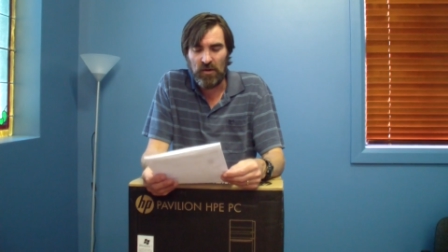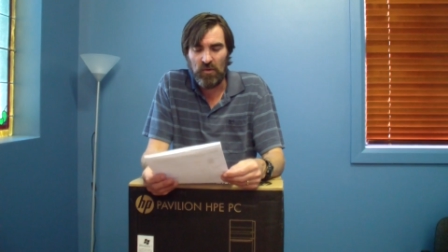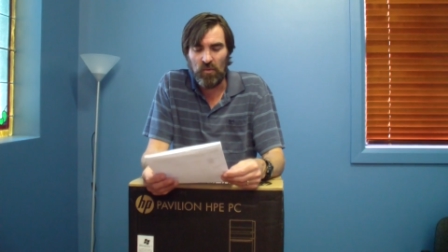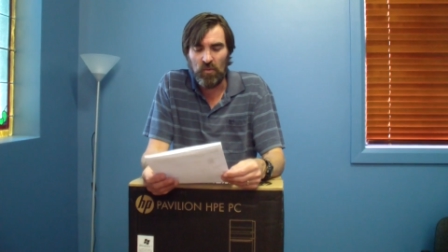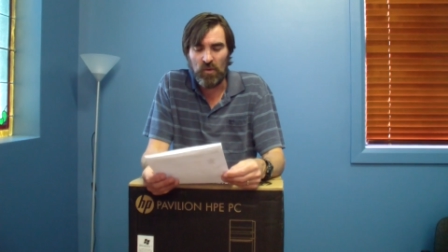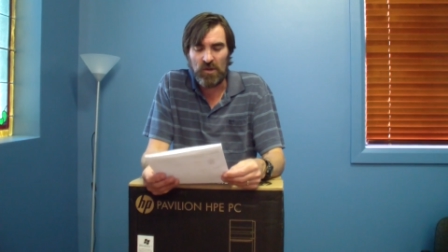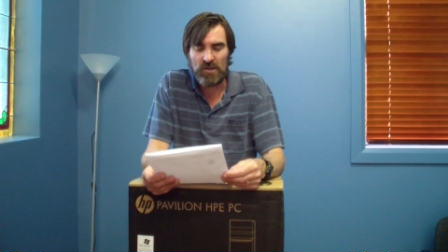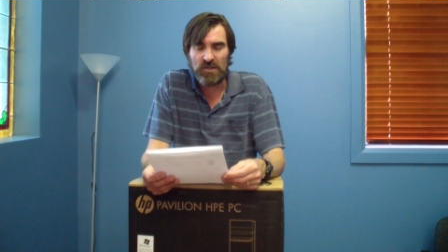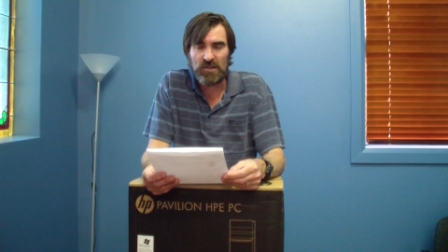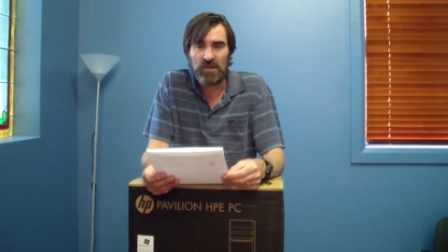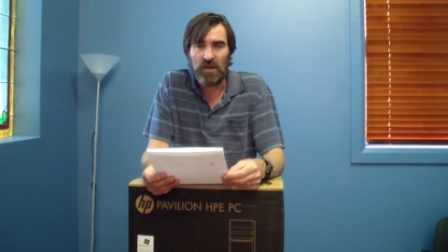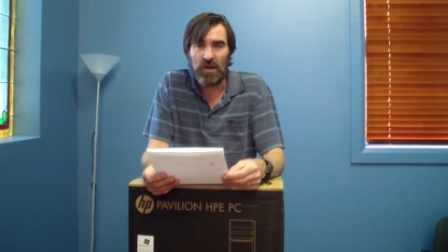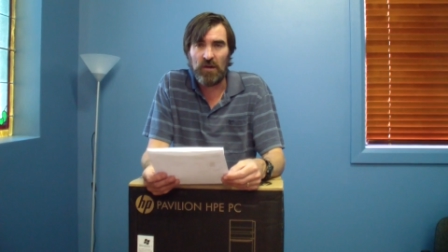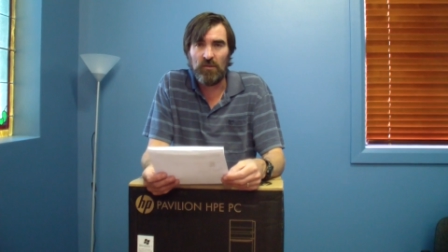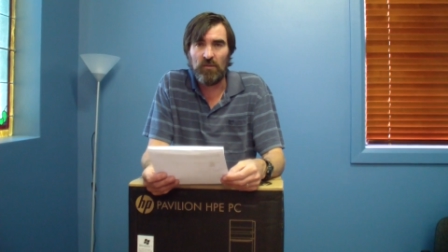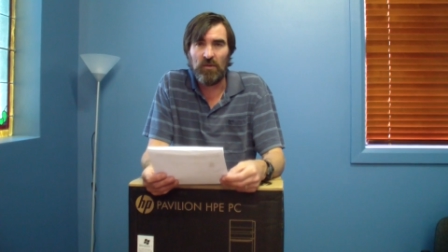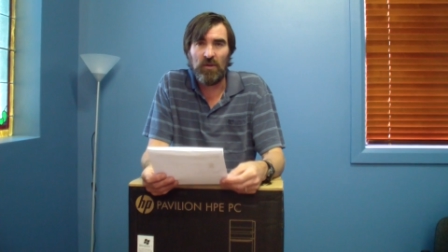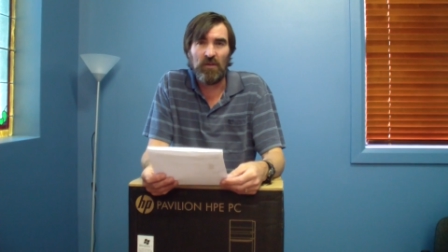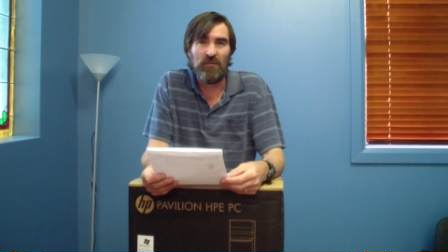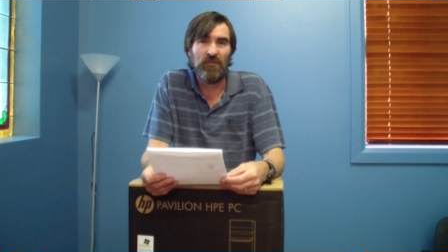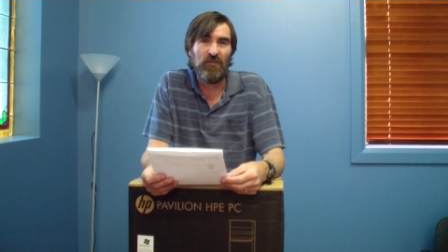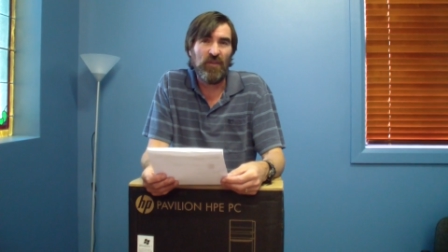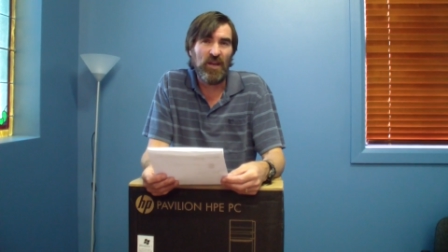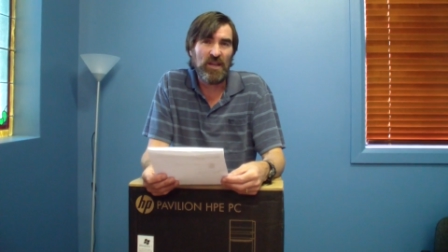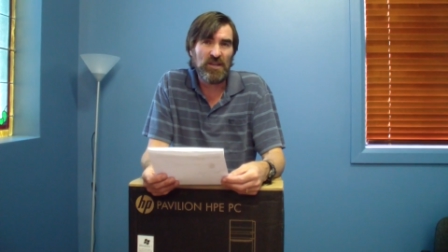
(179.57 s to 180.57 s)
which I
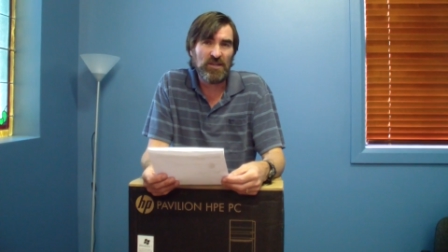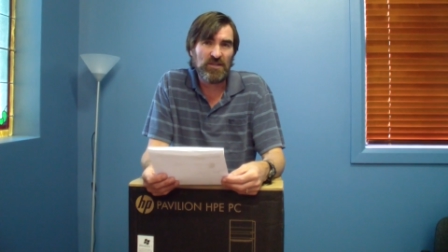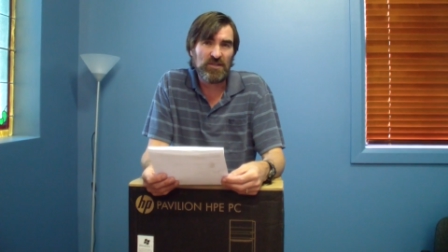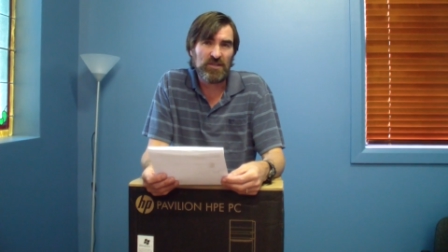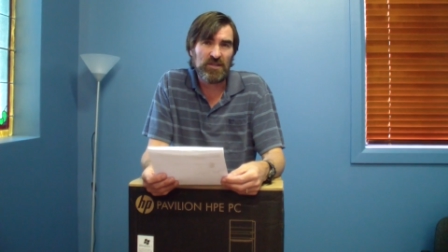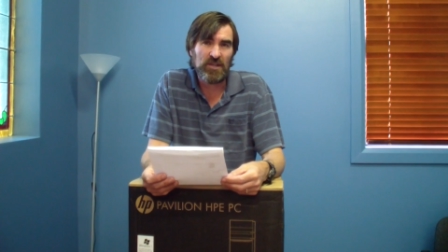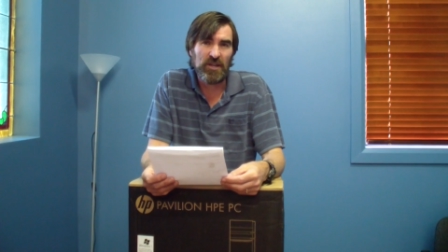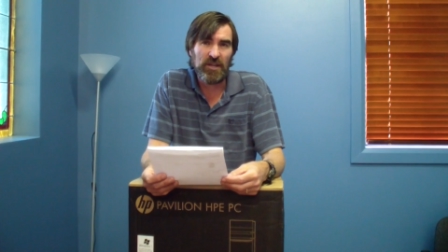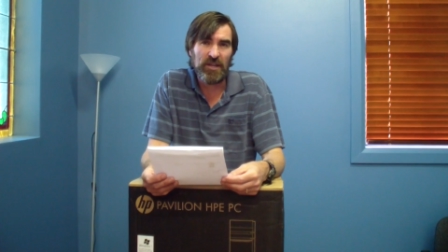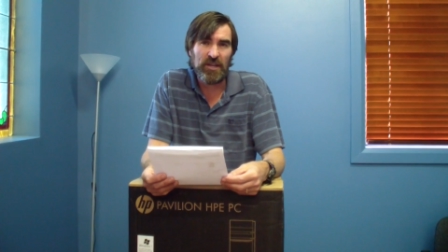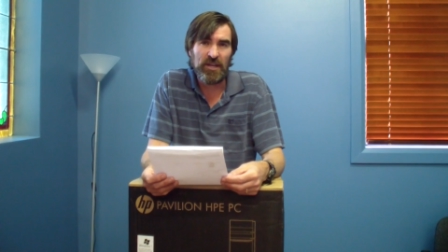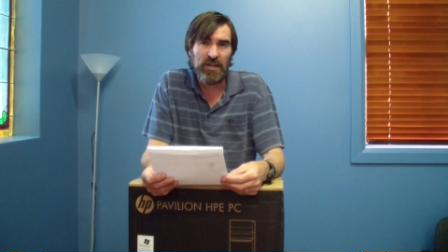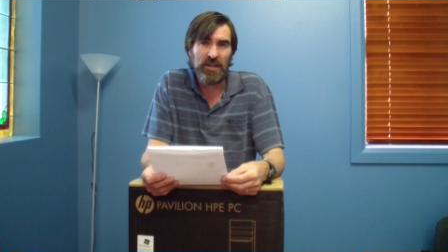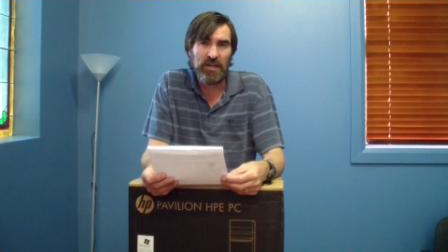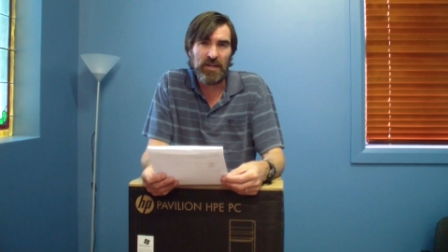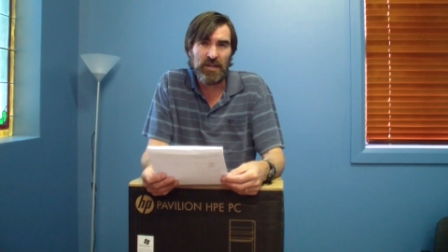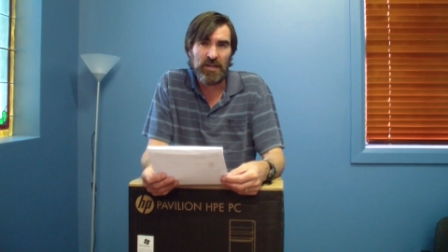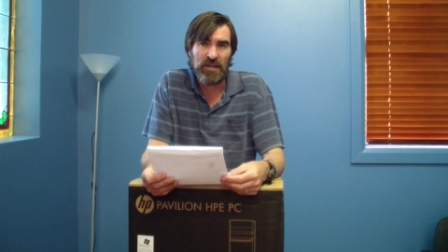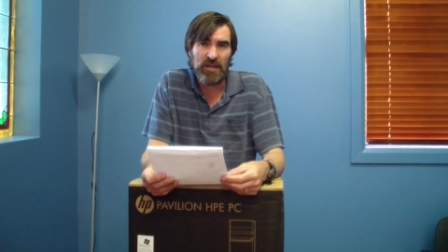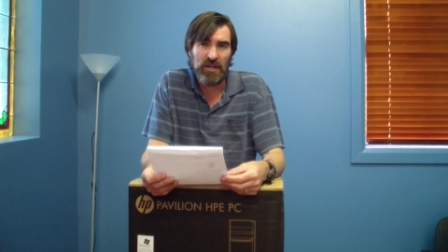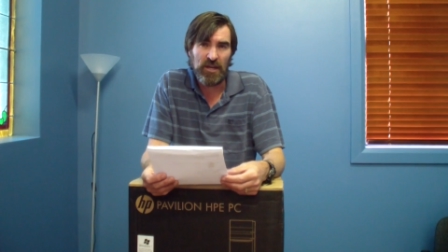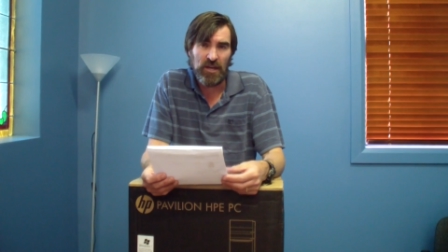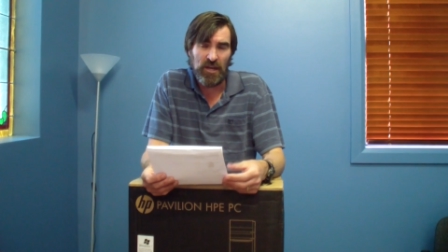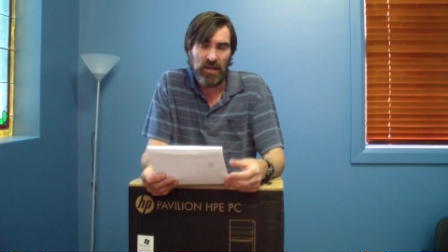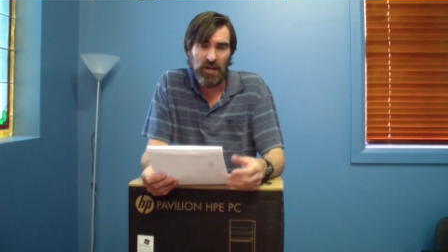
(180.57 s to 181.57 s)
will
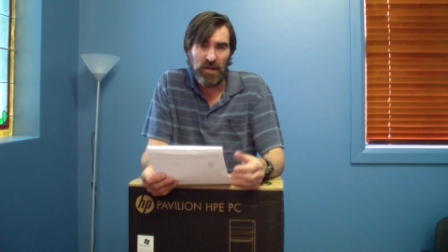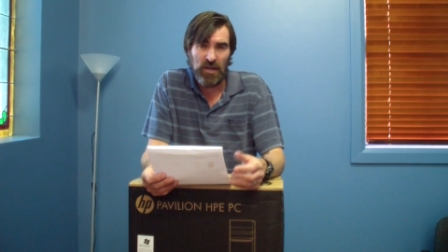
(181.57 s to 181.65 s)
eventually